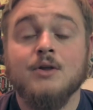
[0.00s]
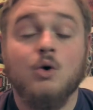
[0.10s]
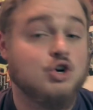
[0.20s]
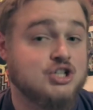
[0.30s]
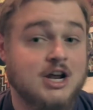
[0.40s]

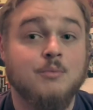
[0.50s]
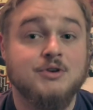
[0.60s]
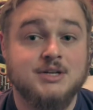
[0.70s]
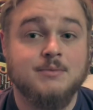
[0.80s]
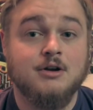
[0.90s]
or Shadow
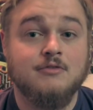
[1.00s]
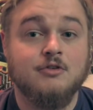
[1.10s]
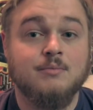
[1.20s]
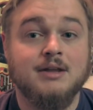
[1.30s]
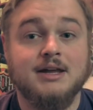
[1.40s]
Imprisoning Mirror if
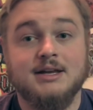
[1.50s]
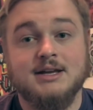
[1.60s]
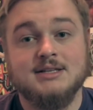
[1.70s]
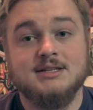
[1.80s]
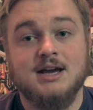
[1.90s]
you're playing
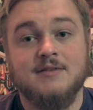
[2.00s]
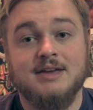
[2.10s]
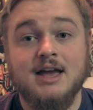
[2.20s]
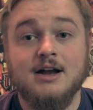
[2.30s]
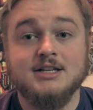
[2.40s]
against kind of a
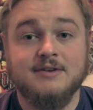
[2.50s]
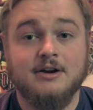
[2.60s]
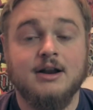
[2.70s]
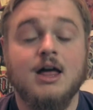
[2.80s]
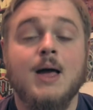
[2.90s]
Chaos
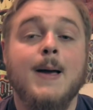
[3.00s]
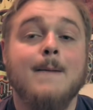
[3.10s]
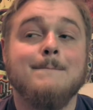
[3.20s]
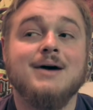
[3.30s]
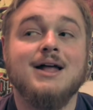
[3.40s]
variant.
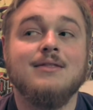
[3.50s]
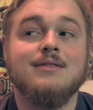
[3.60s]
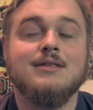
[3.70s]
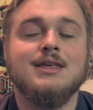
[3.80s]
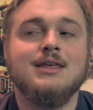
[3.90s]
But
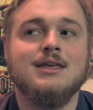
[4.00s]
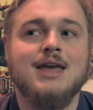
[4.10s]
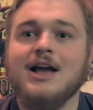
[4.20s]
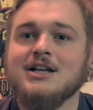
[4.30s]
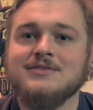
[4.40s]

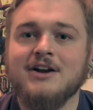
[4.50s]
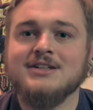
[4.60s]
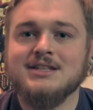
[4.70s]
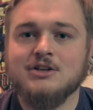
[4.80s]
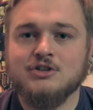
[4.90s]
Chaos
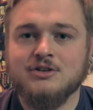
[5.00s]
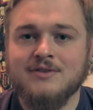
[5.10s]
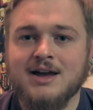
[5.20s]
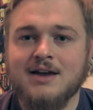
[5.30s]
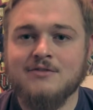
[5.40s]
variants I think could
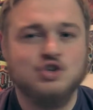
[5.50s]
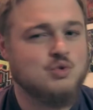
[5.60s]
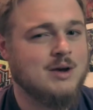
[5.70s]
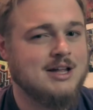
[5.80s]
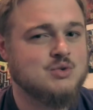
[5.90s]
survive. Your
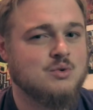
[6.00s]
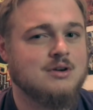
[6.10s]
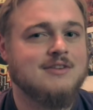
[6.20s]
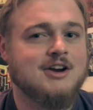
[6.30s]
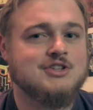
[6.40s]
Twilight
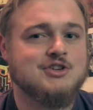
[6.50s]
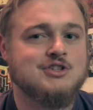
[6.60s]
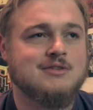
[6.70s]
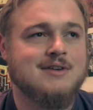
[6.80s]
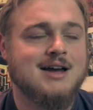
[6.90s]
Sworn variants could
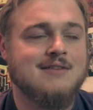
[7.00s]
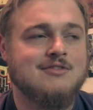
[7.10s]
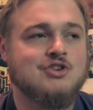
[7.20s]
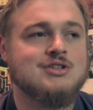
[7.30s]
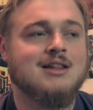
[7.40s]
survive.
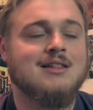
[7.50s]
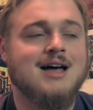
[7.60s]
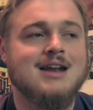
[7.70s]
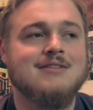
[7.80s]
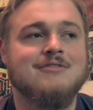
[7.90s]
There's a lot of